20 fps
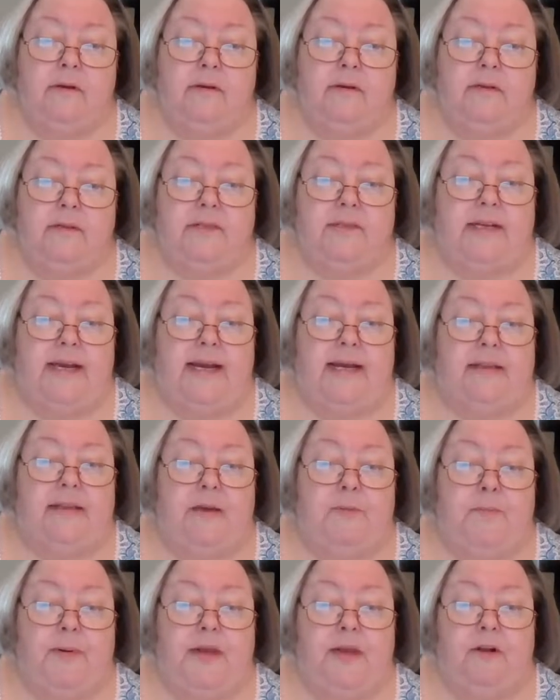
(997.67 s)

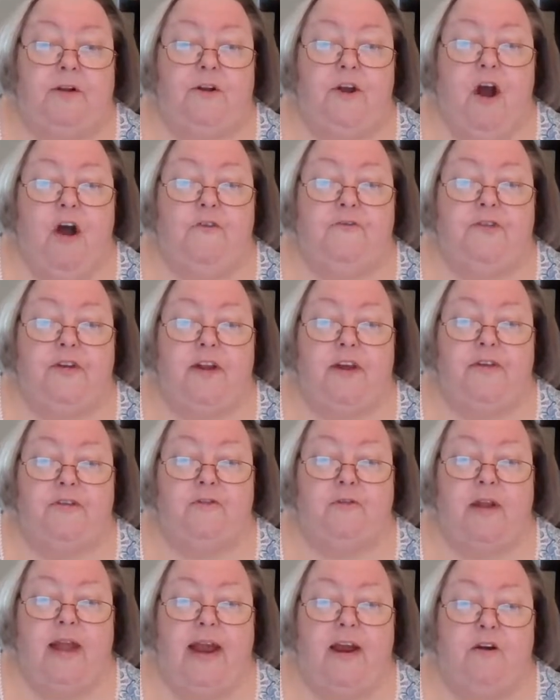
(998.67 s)
Stanley peeled off
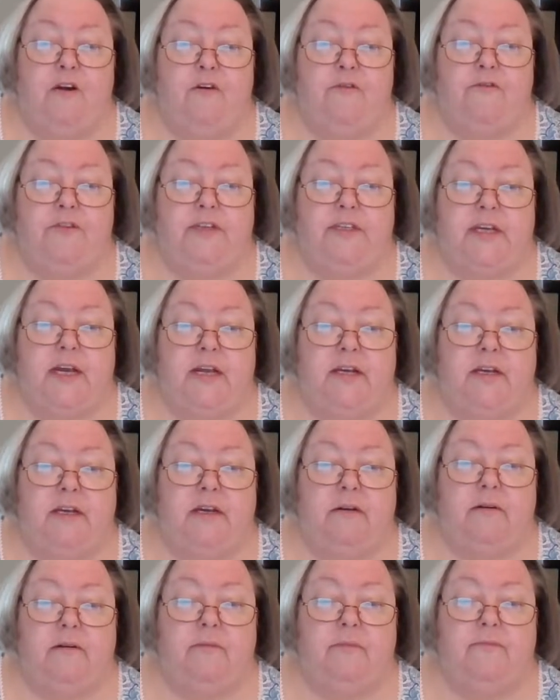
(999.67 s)
another layer of his
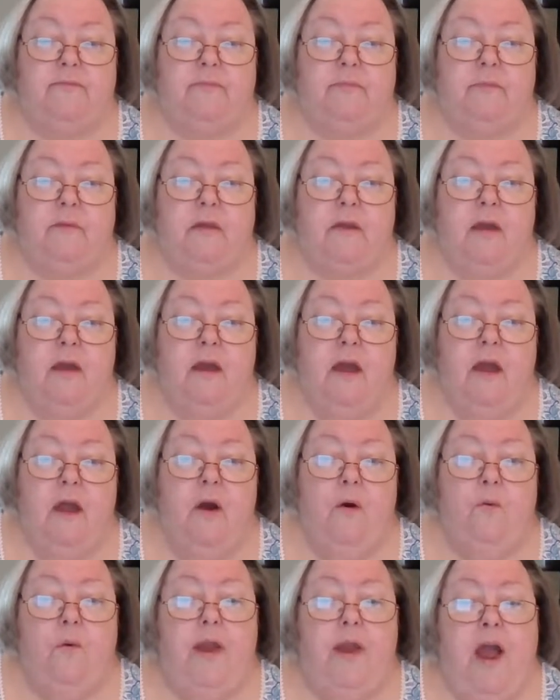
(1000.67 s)
onion.
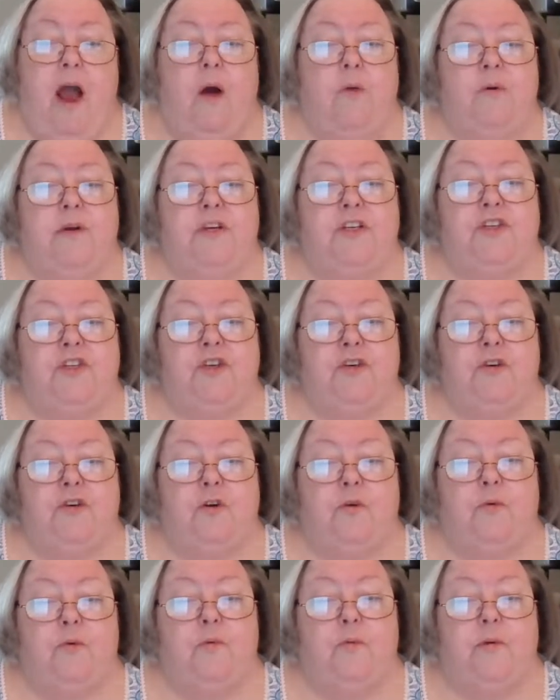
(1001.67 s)
We always
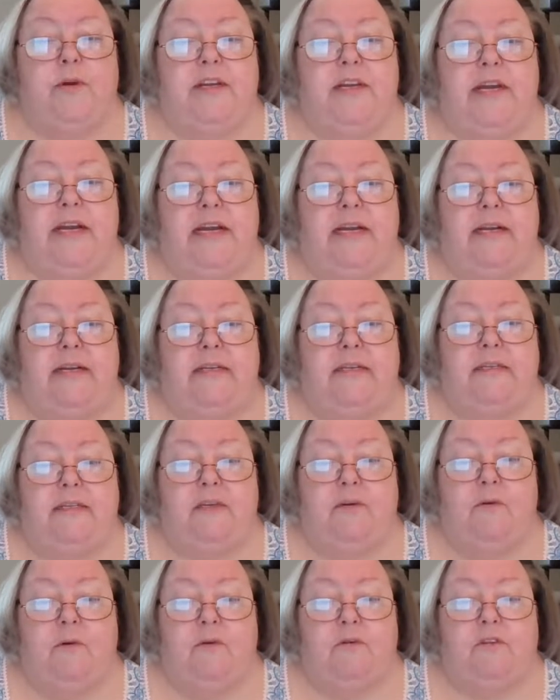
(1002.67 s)
took what we needed,
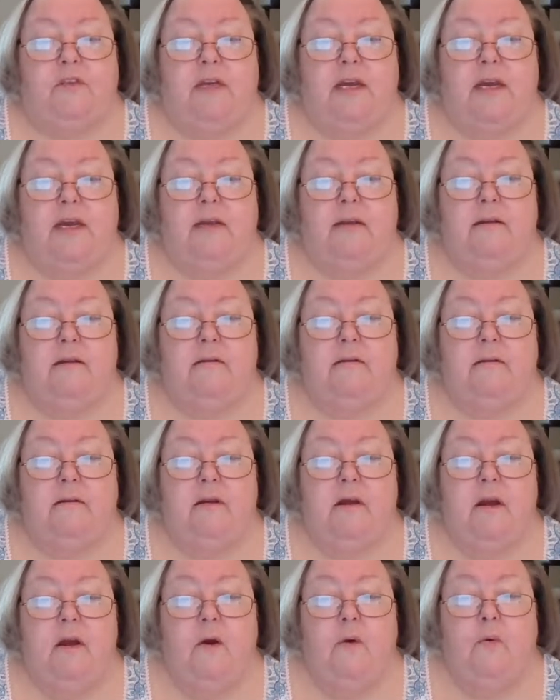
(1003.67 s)
Zero said.
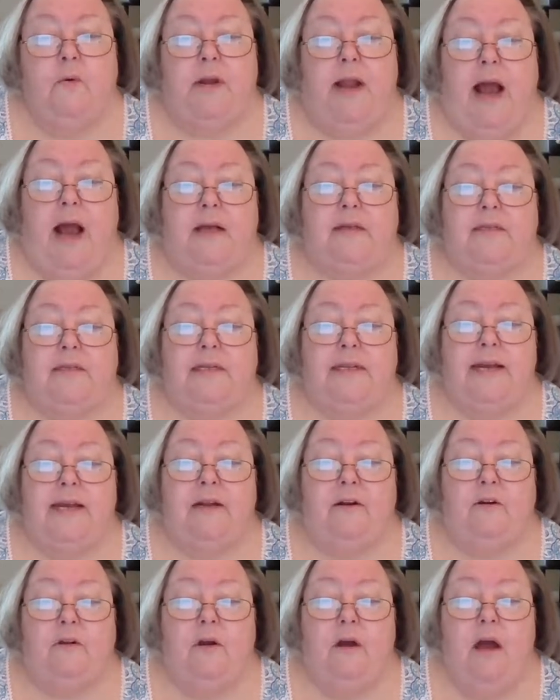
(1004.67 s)
When I was
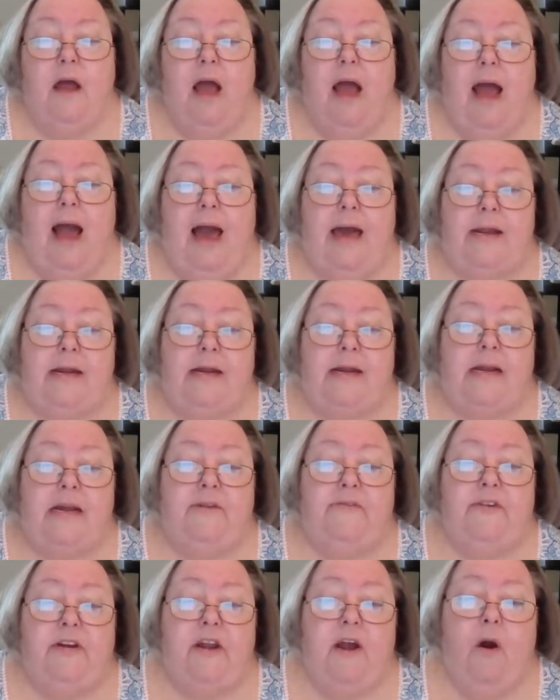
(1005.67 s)
little, I didn't
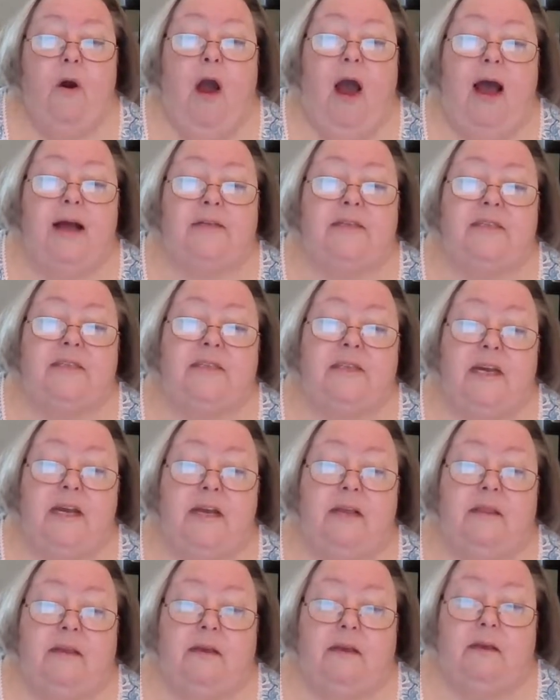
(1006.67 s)
even know I was
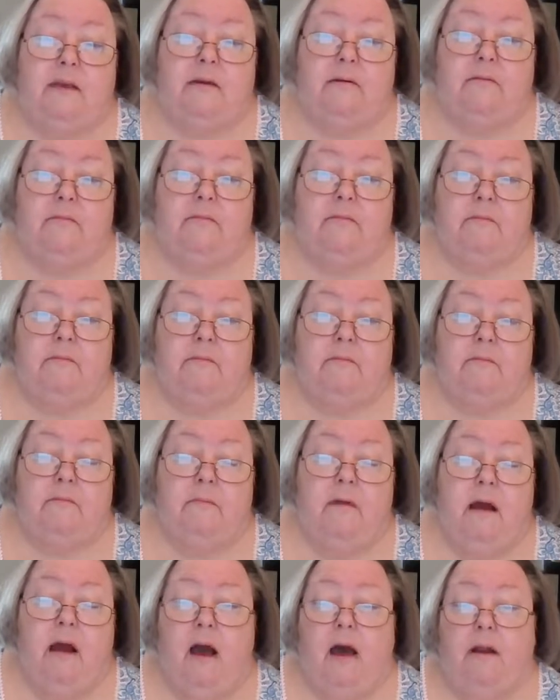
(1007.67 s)
stealing.
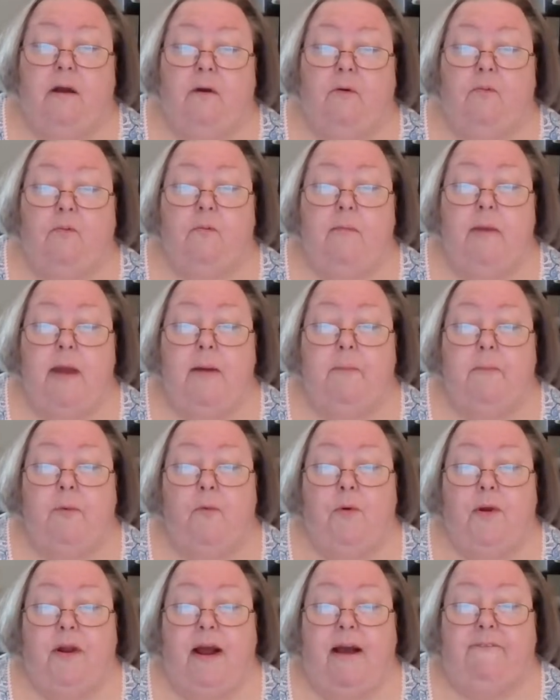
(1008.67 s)
I don't remember
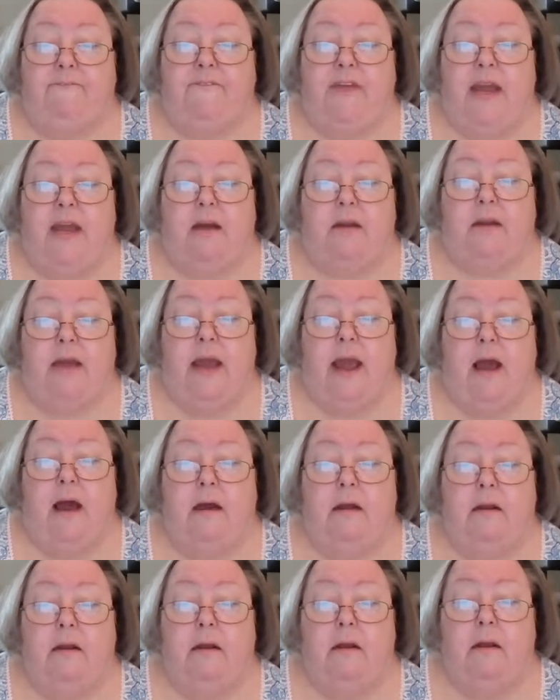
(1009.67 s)
when I found
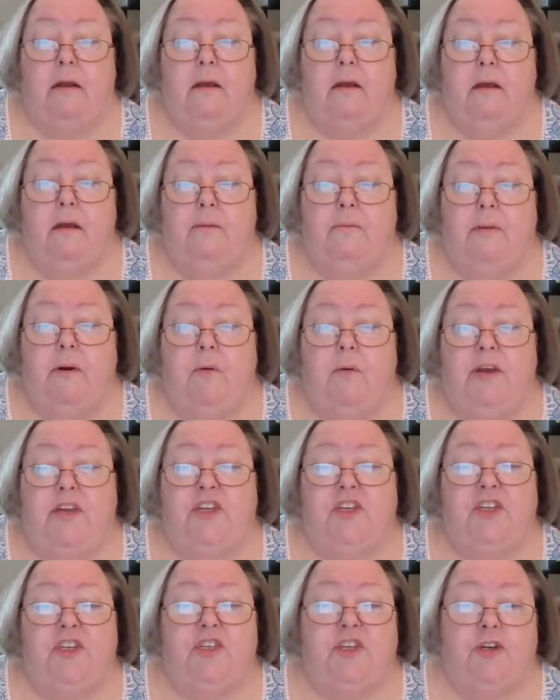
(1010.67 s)
out, but we
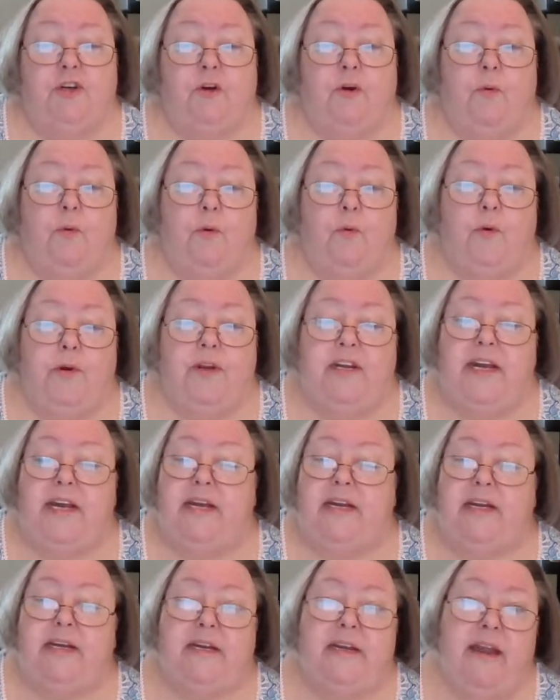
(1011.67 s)
just took what we
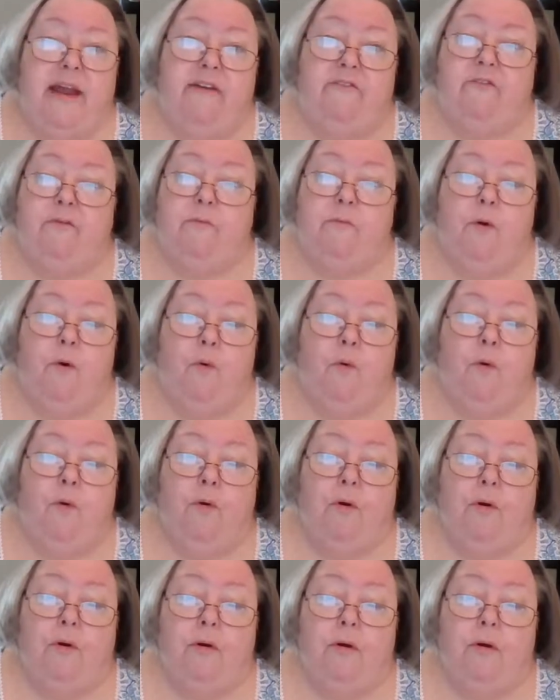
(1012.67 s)
needed, never more.